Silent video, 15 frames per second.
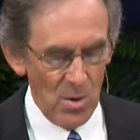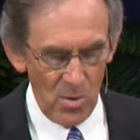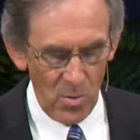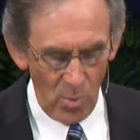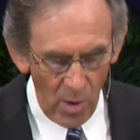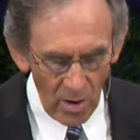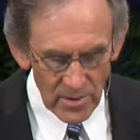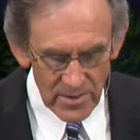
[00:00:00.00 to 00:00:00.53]

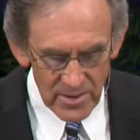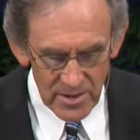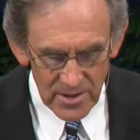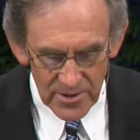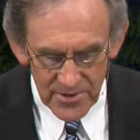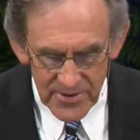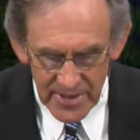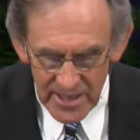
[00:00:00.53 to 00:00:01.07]
What
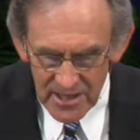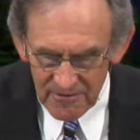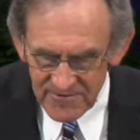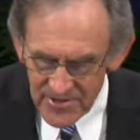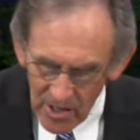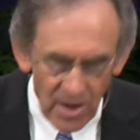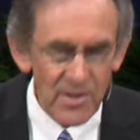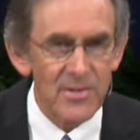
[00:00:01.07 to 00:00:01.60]
could he have
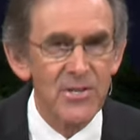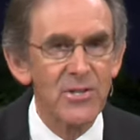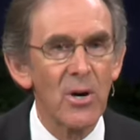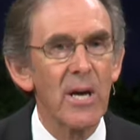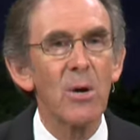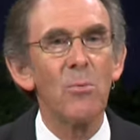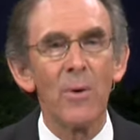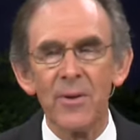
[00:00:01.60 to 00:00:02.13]
done so
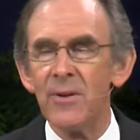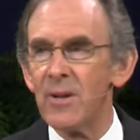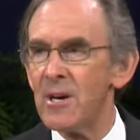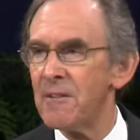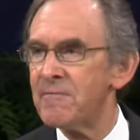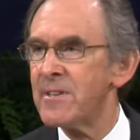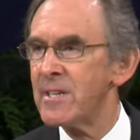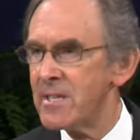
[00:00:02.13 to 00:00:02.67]
he wouldn't
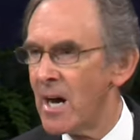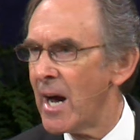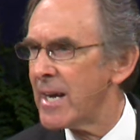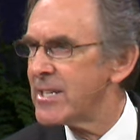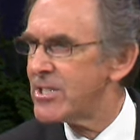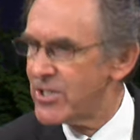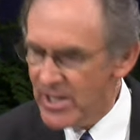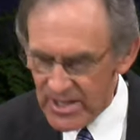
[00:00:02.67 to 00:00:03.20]
have
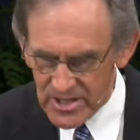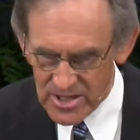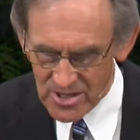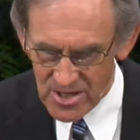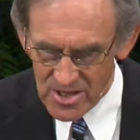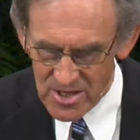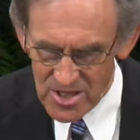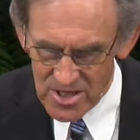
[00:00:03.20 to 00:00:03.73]
denied
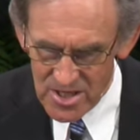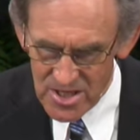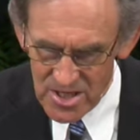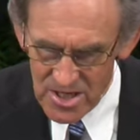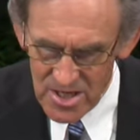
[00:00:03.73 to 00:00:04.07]
Jesus?